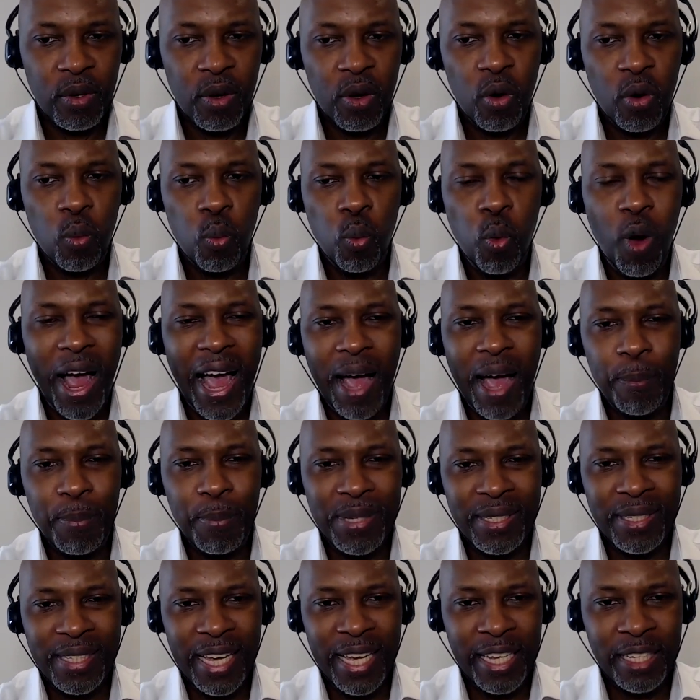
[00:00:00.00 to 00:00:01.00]
what
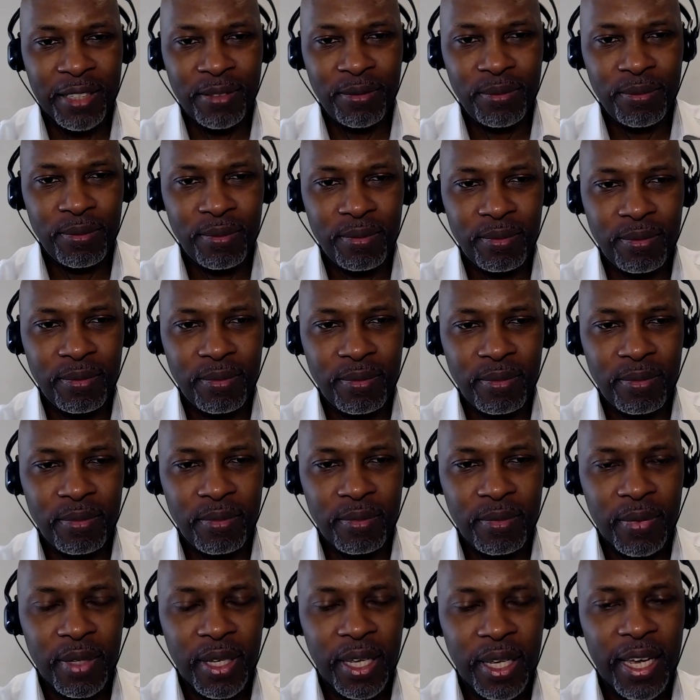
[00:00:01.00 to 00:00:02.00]
happens then
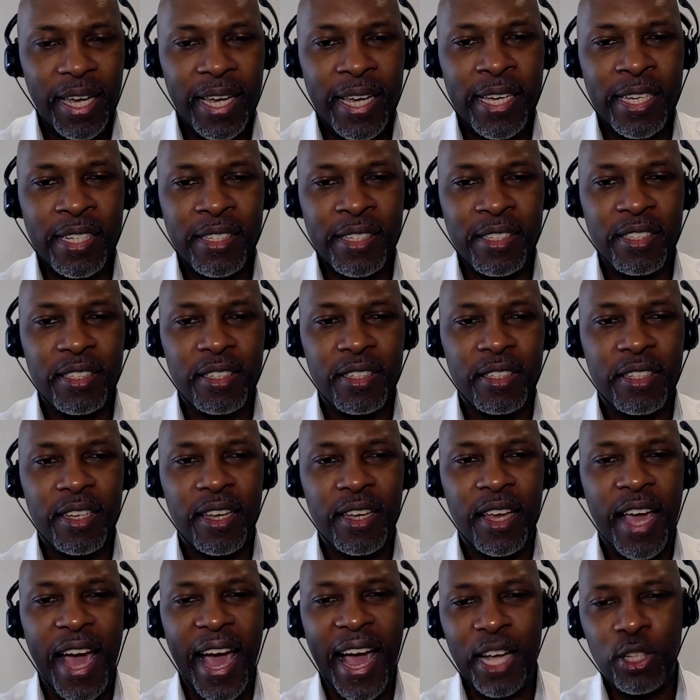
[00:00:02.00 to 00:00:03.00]
is
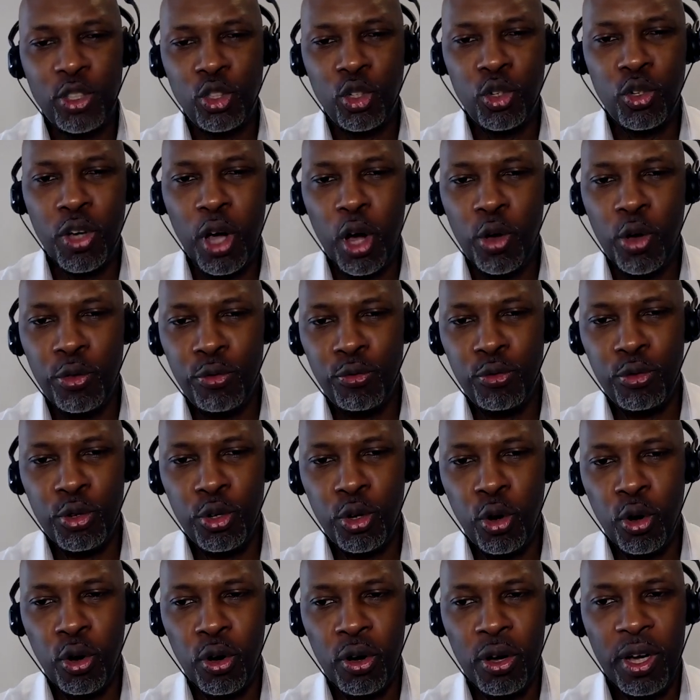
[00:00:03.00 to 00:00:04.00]
as you go through
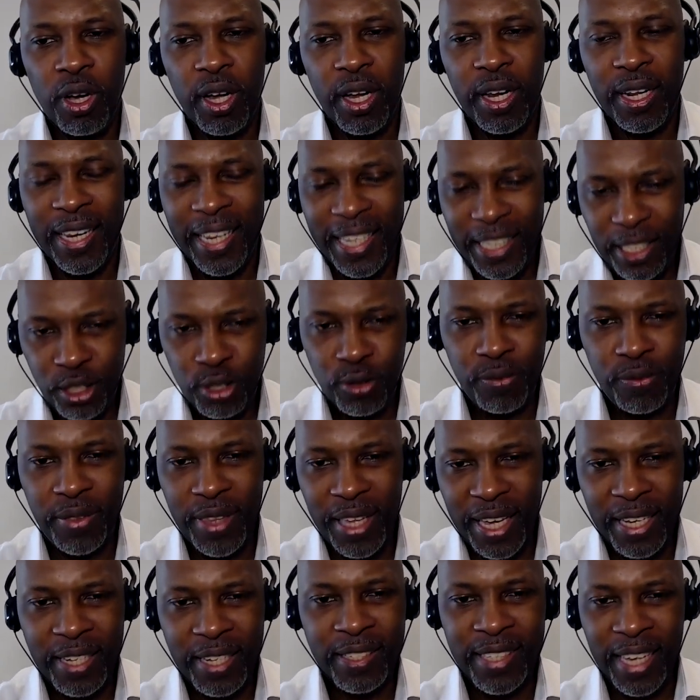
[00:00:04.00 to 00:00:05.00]
your list of
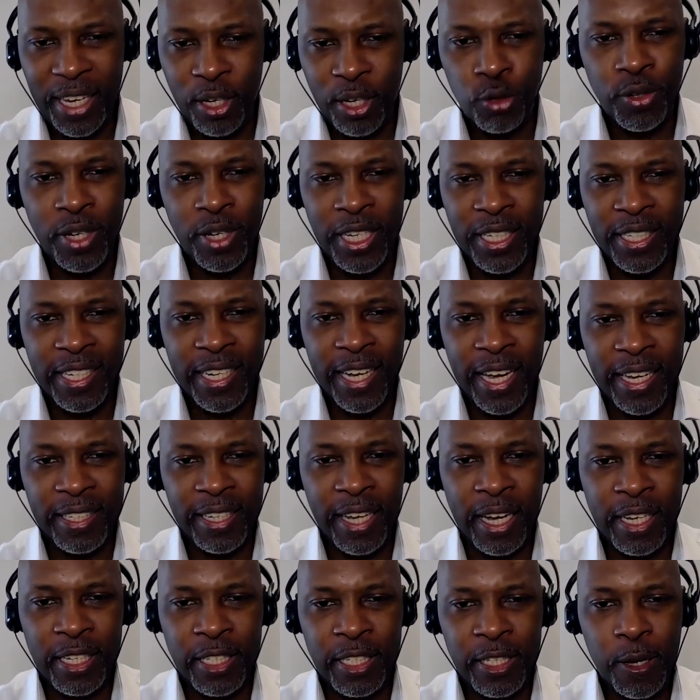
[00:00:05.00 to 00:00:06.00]
things that you need to get
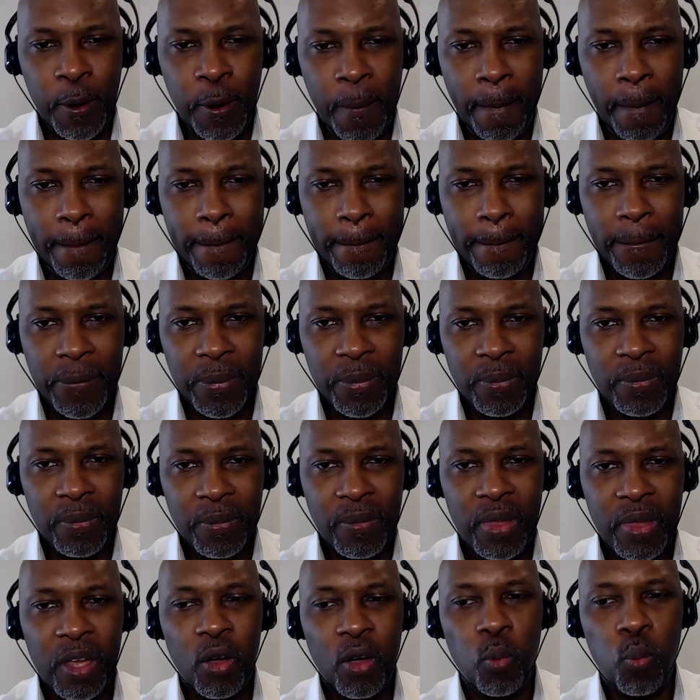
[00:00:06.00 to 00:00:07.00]
done,
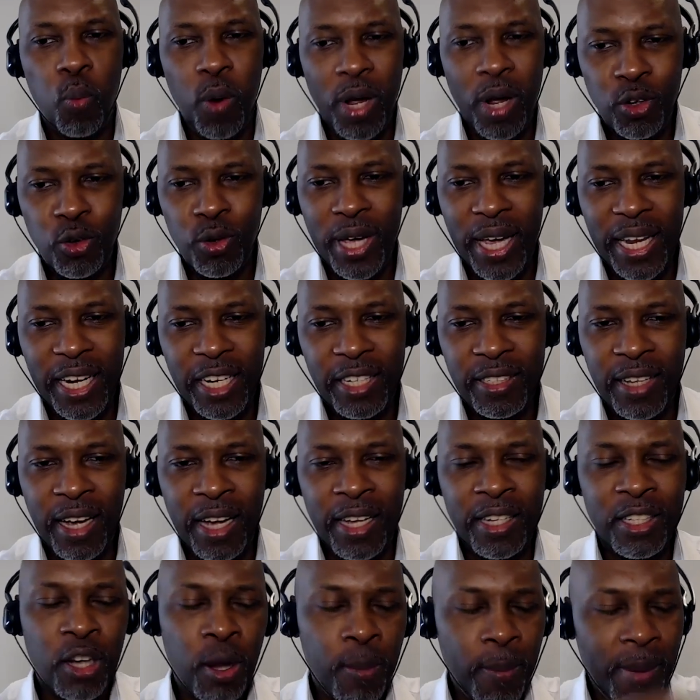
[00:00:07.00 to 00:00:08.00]
when you get it done,
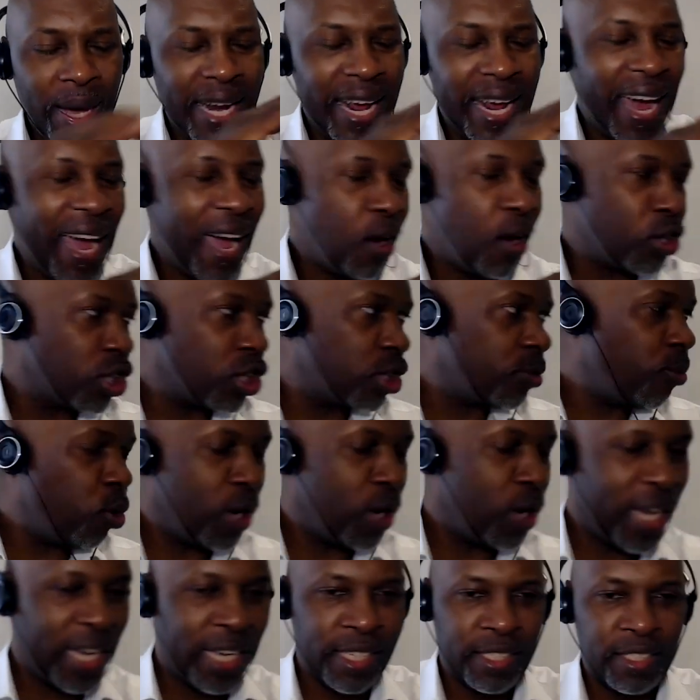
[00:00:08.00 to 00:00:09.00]
no matter how small it
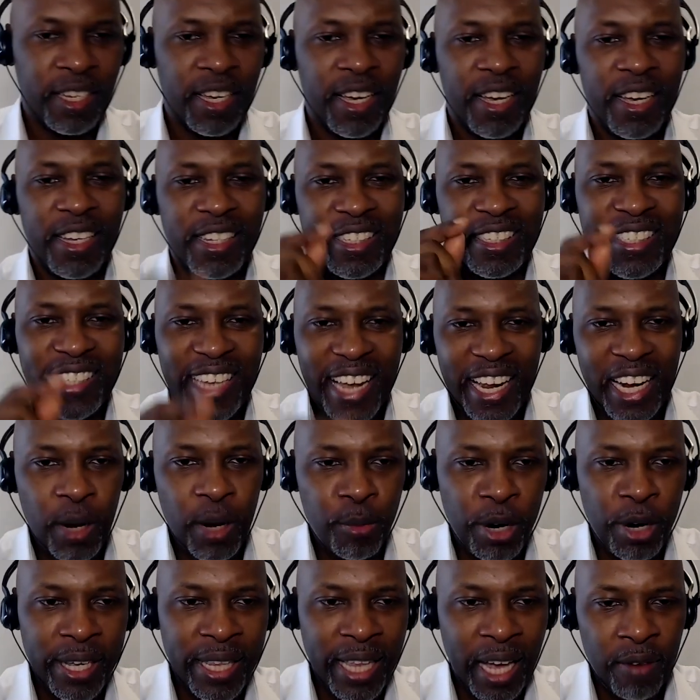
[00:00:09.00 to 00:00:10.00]
is,
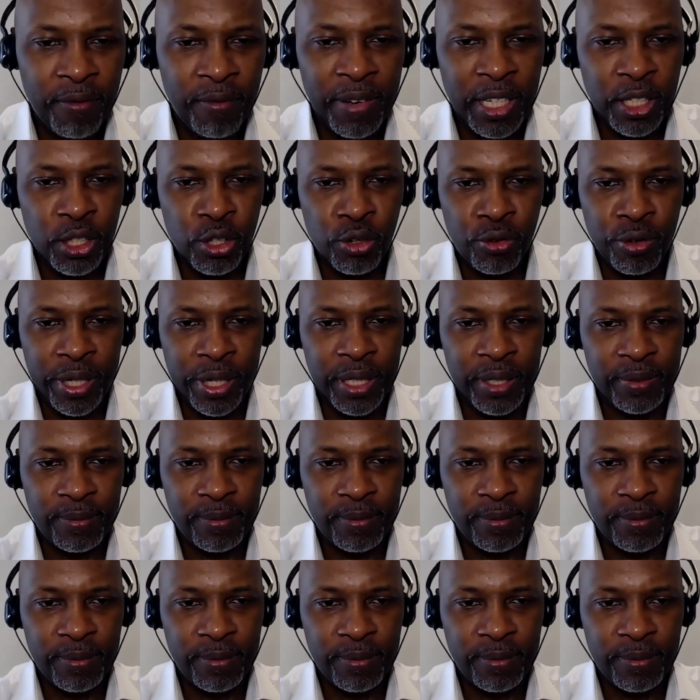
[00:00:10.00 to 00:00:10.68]
celebrate that victory.